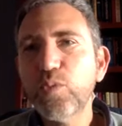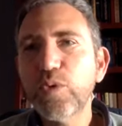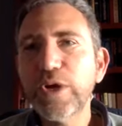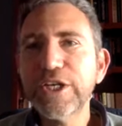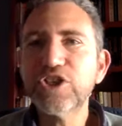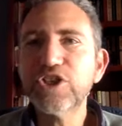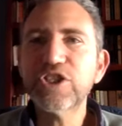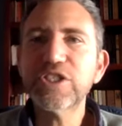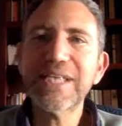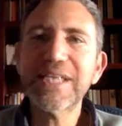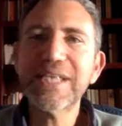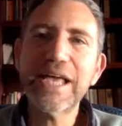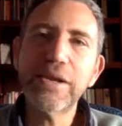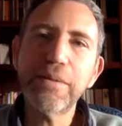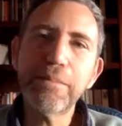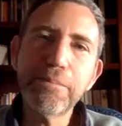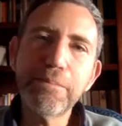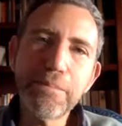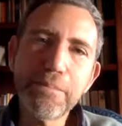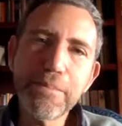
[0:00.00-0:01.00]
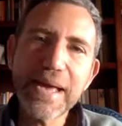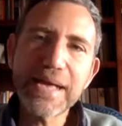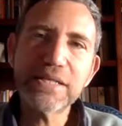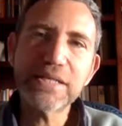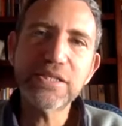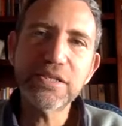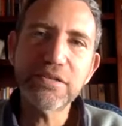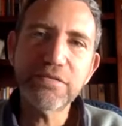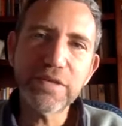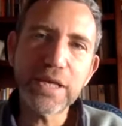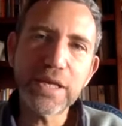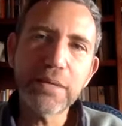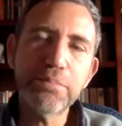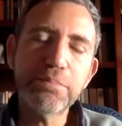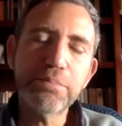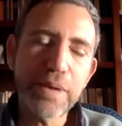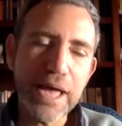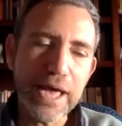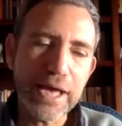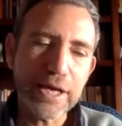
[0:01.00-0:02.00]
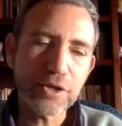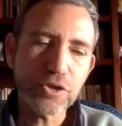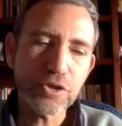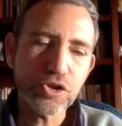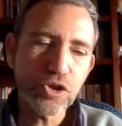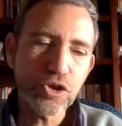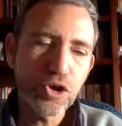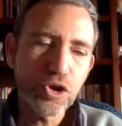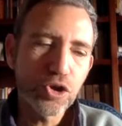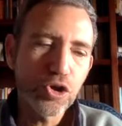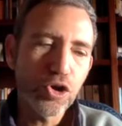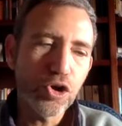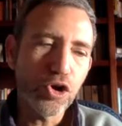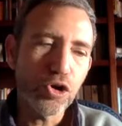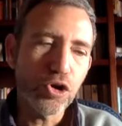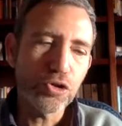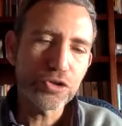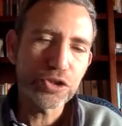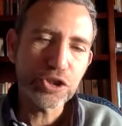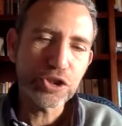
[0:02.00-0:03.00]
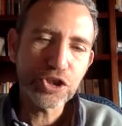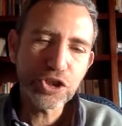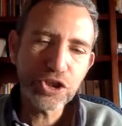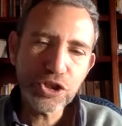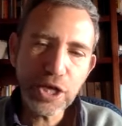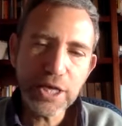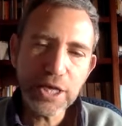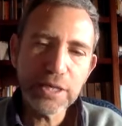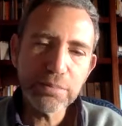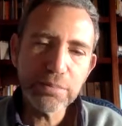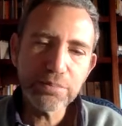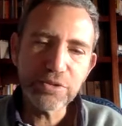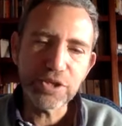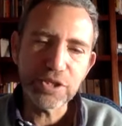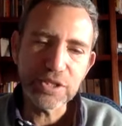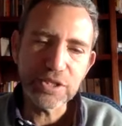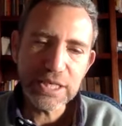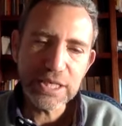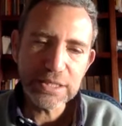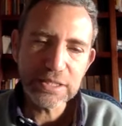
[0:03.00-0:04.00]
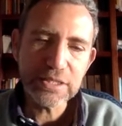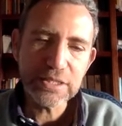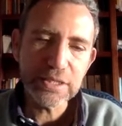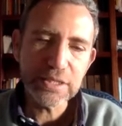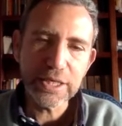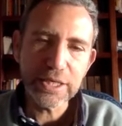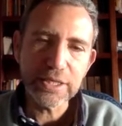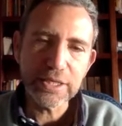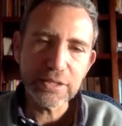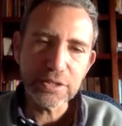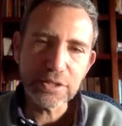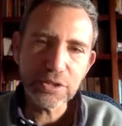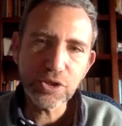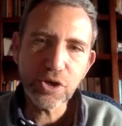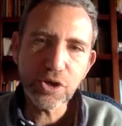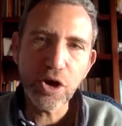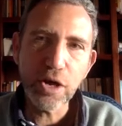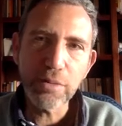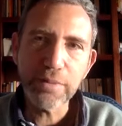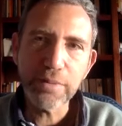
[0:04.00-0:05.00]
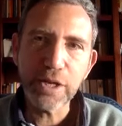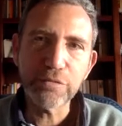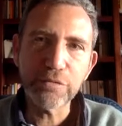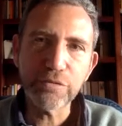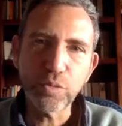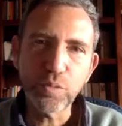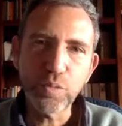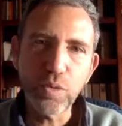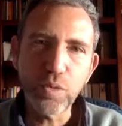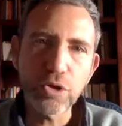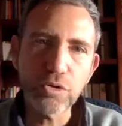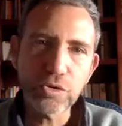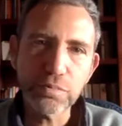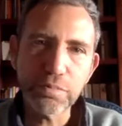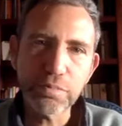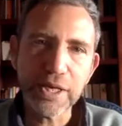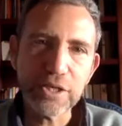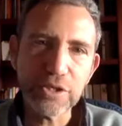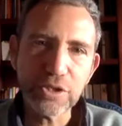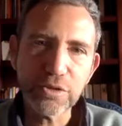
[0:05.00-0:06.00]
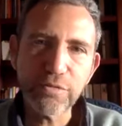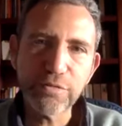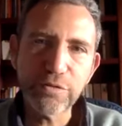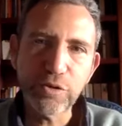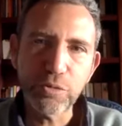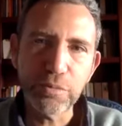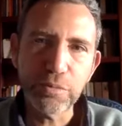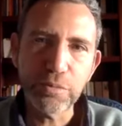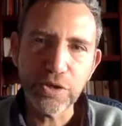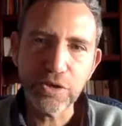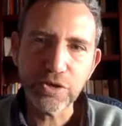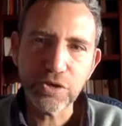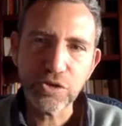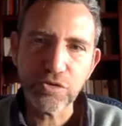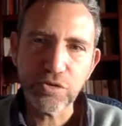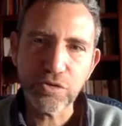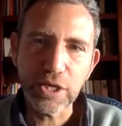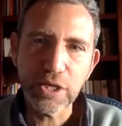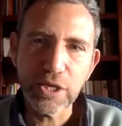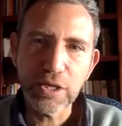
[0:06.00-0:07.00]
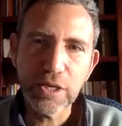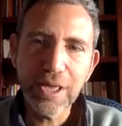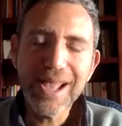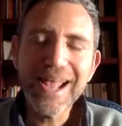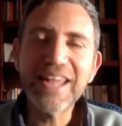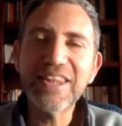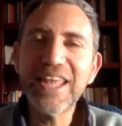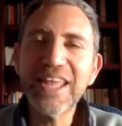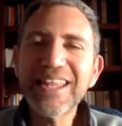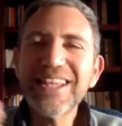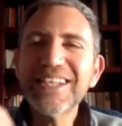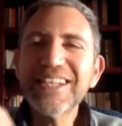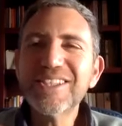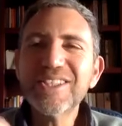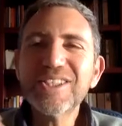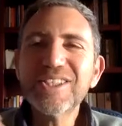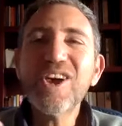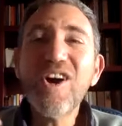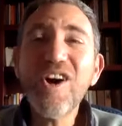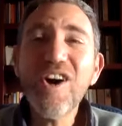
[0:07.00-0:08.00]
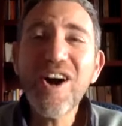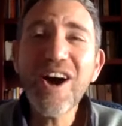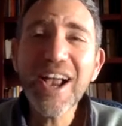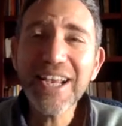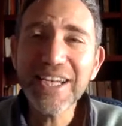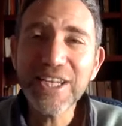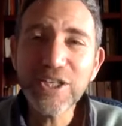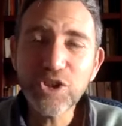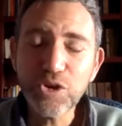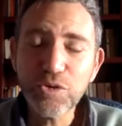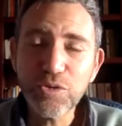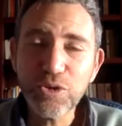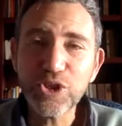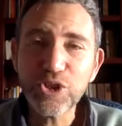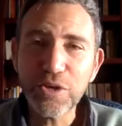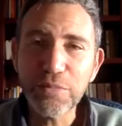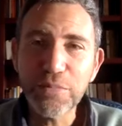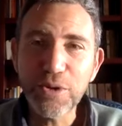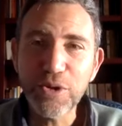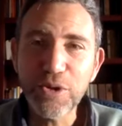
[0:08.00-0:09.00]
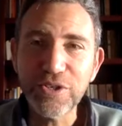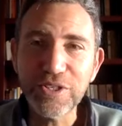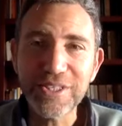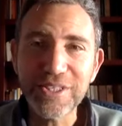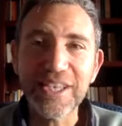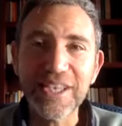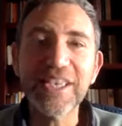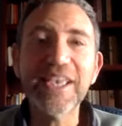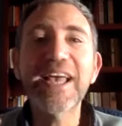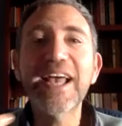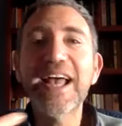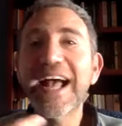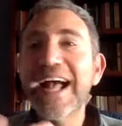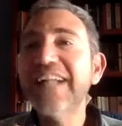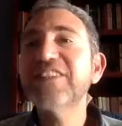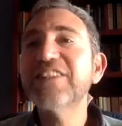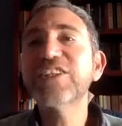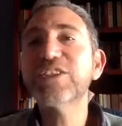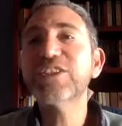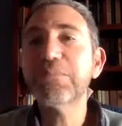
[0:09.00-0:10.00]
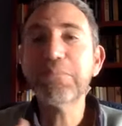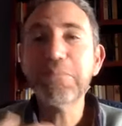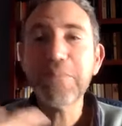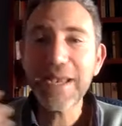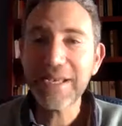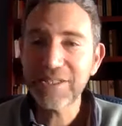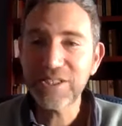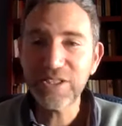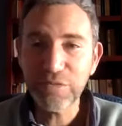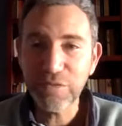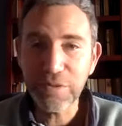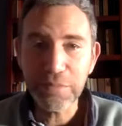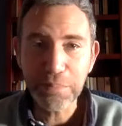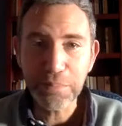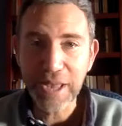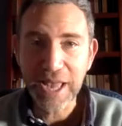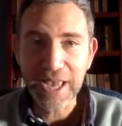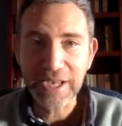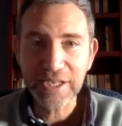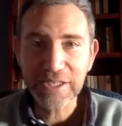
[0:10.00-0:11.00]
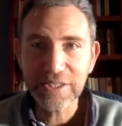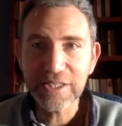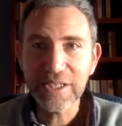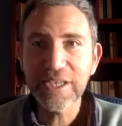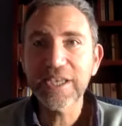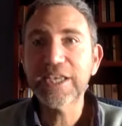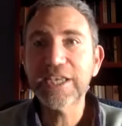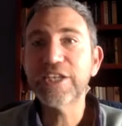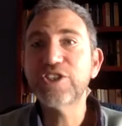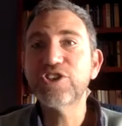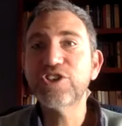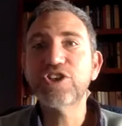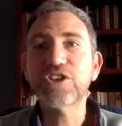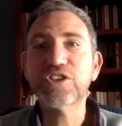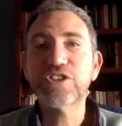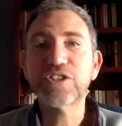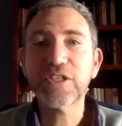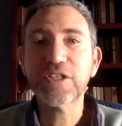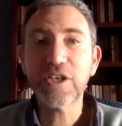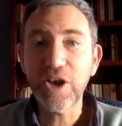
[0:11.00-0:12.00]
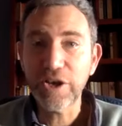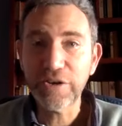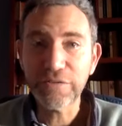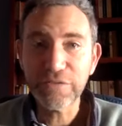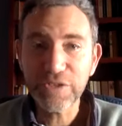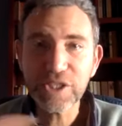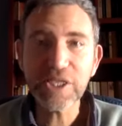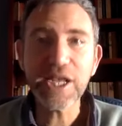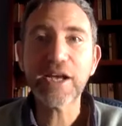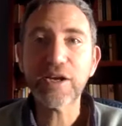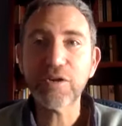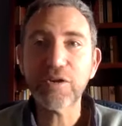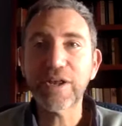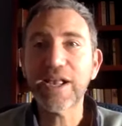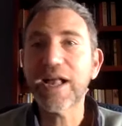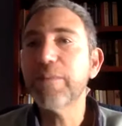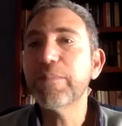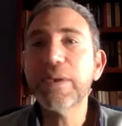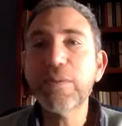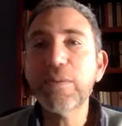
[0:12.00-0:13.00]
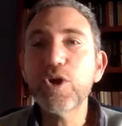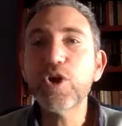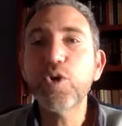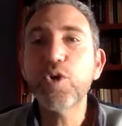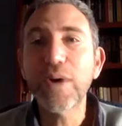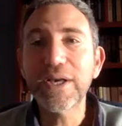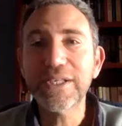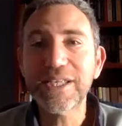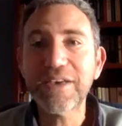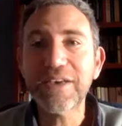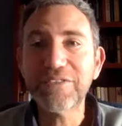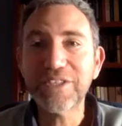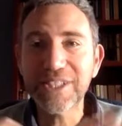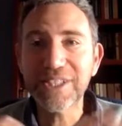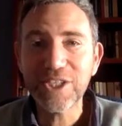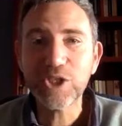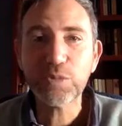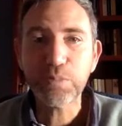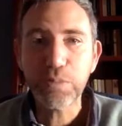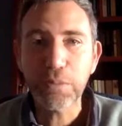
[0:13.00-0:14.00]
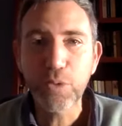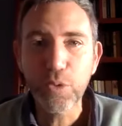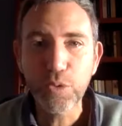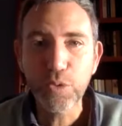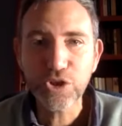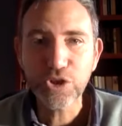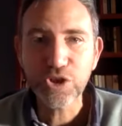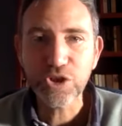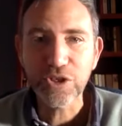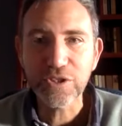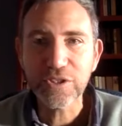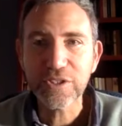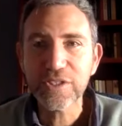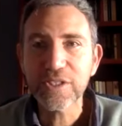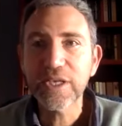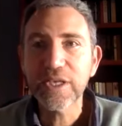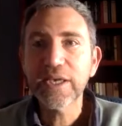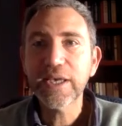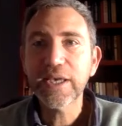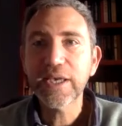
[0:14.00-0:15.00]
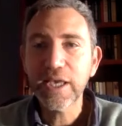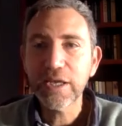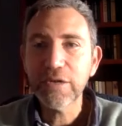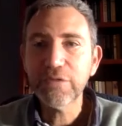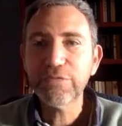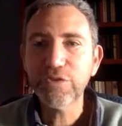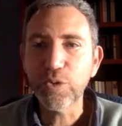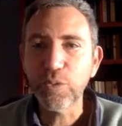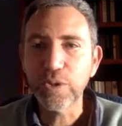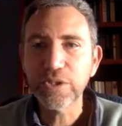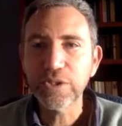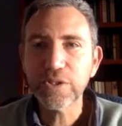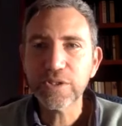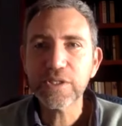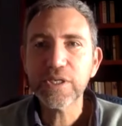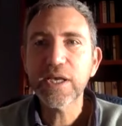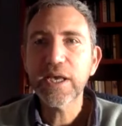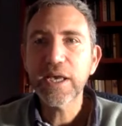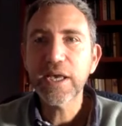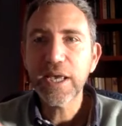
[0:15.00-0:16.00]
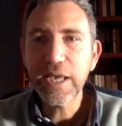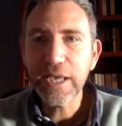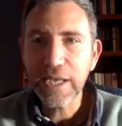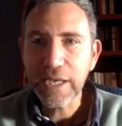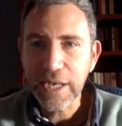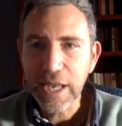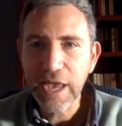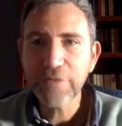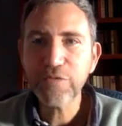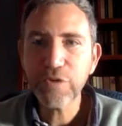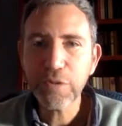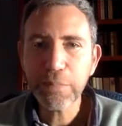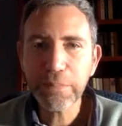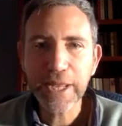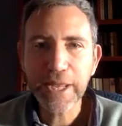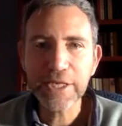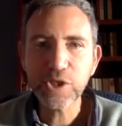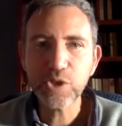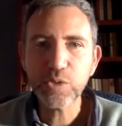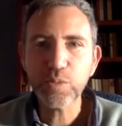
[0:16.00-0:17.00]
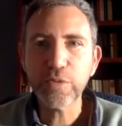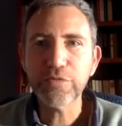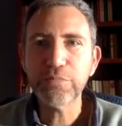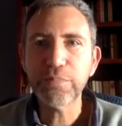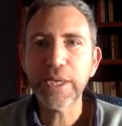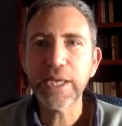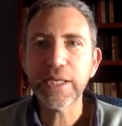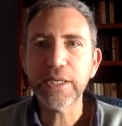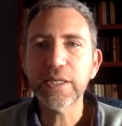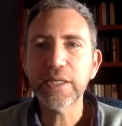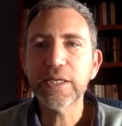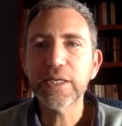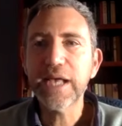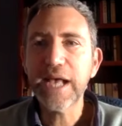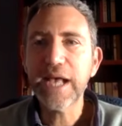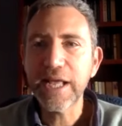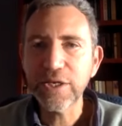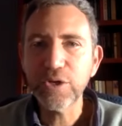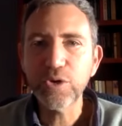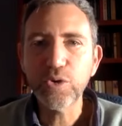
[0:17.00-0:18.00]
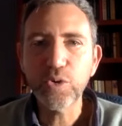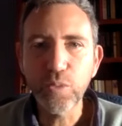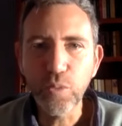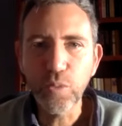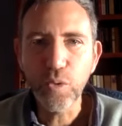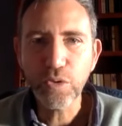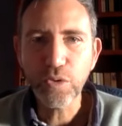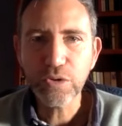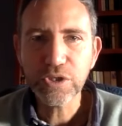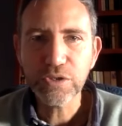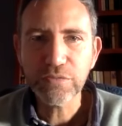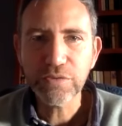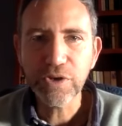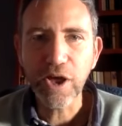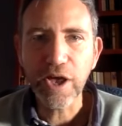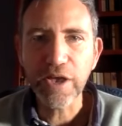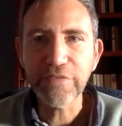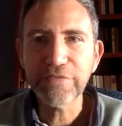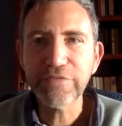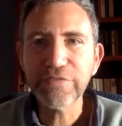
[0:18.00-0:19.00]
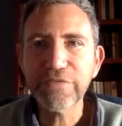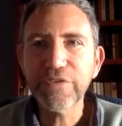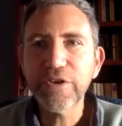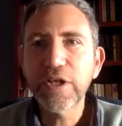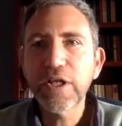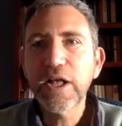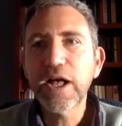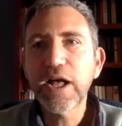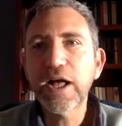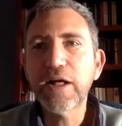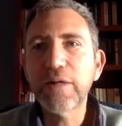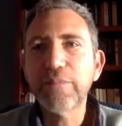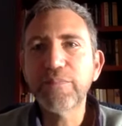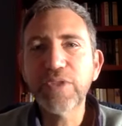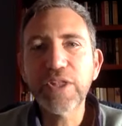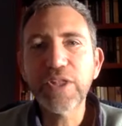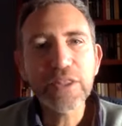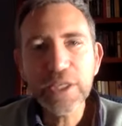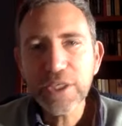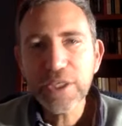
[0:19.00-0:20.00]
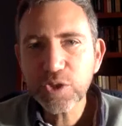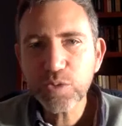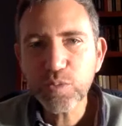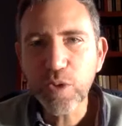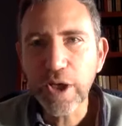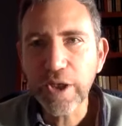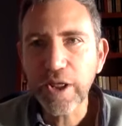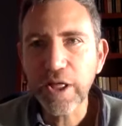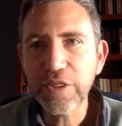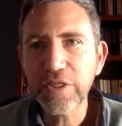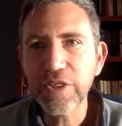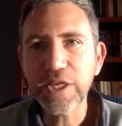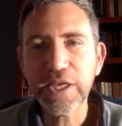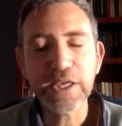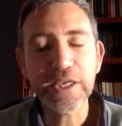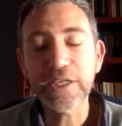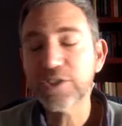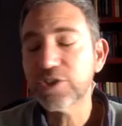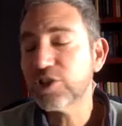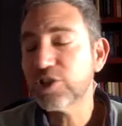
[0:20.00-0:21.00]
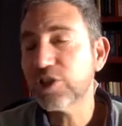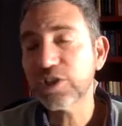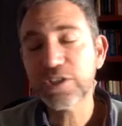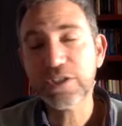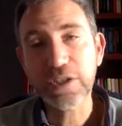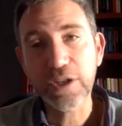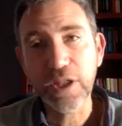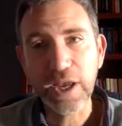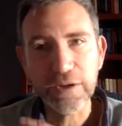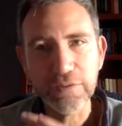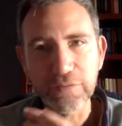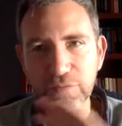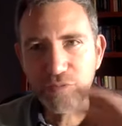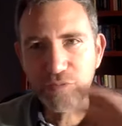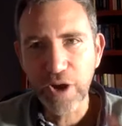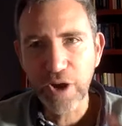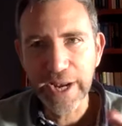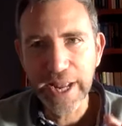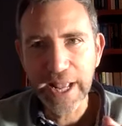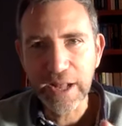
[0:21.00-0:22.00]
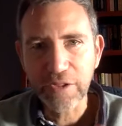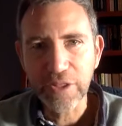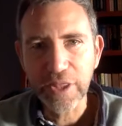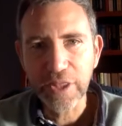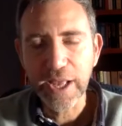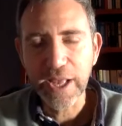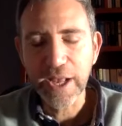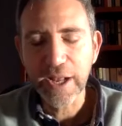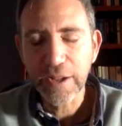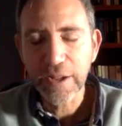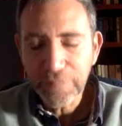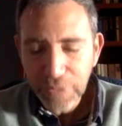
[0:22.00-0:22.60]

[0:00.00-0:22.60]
which has had a massive impact on the shape, the destiny, and the timing of the world's biggest film industry. And that this tiny Jewish community had this massive impact is just kind of staggering. I mean, we always have a disproportionate influence in every place we've been and in all walks of life. This one, I think, is just like right out there.